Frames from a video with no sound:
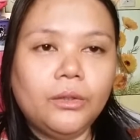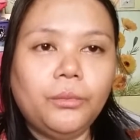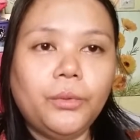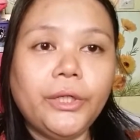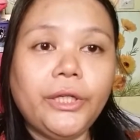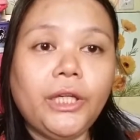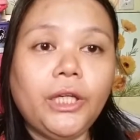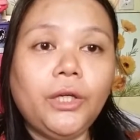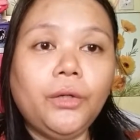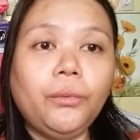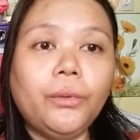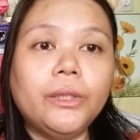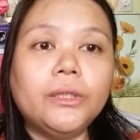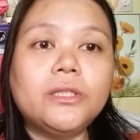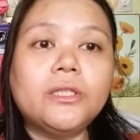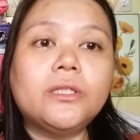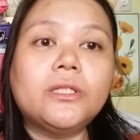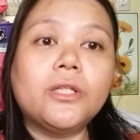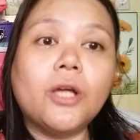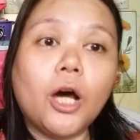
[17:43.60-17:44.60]

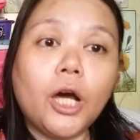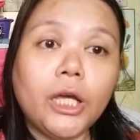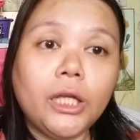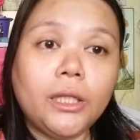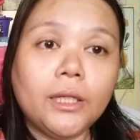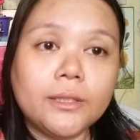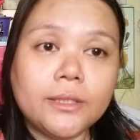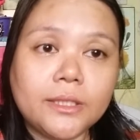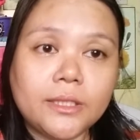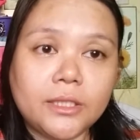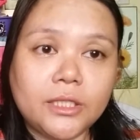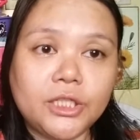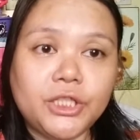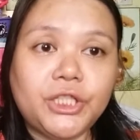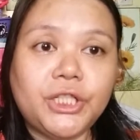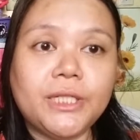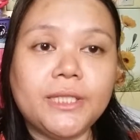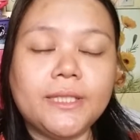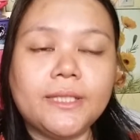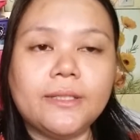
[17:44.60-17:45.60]
stockinette
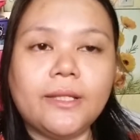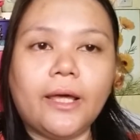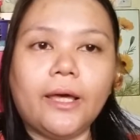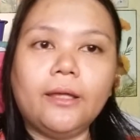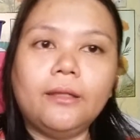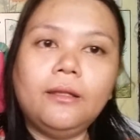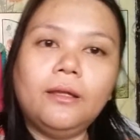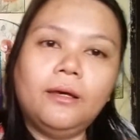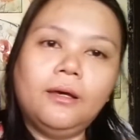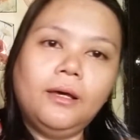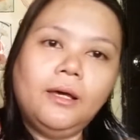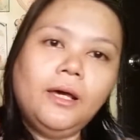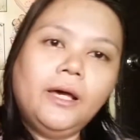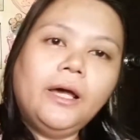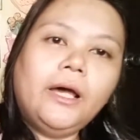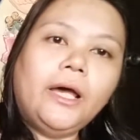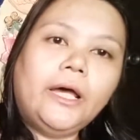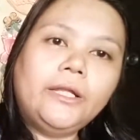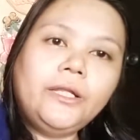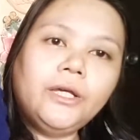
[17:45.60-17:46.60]
stitch instead,
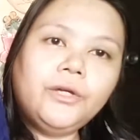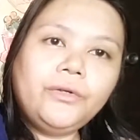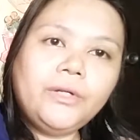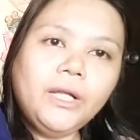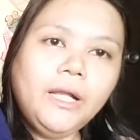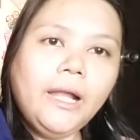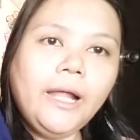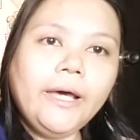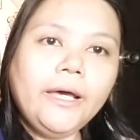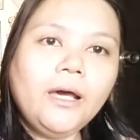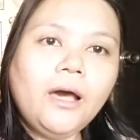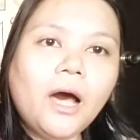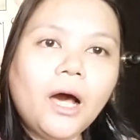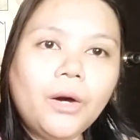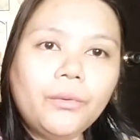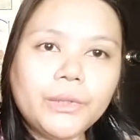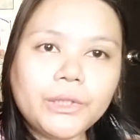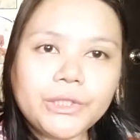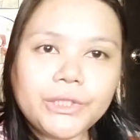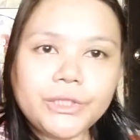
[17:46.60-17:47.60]
and I really like
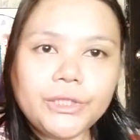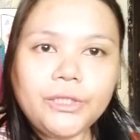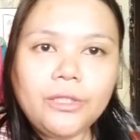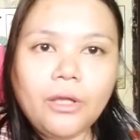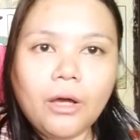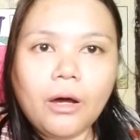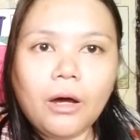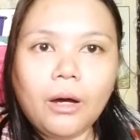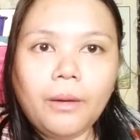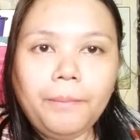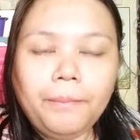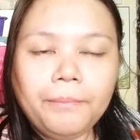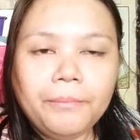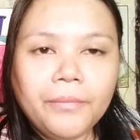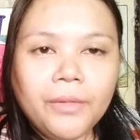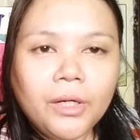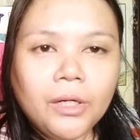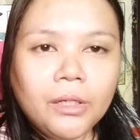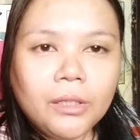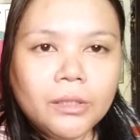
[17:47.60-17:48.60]
how it turned up.
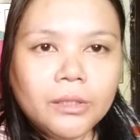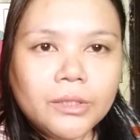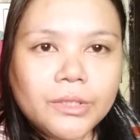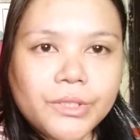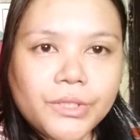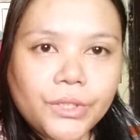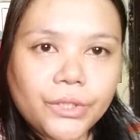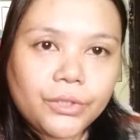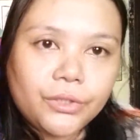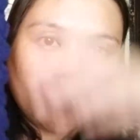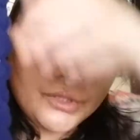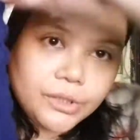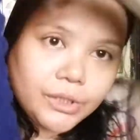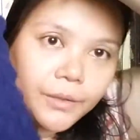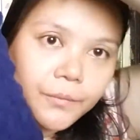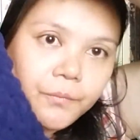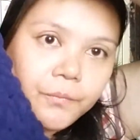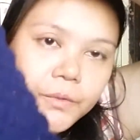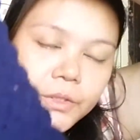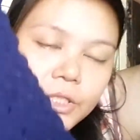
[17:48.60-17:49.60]
So it turned
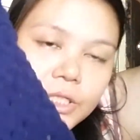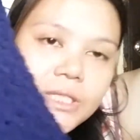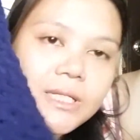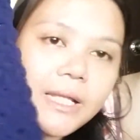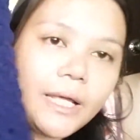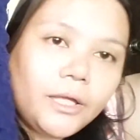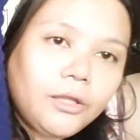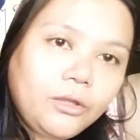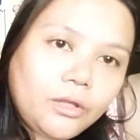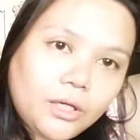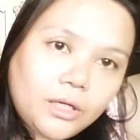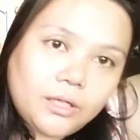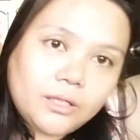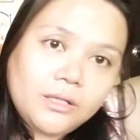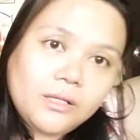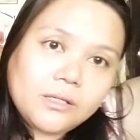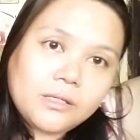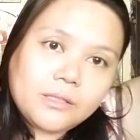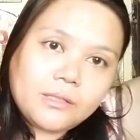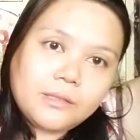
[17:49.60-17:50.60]
up just like
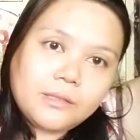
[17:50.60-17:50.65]
this.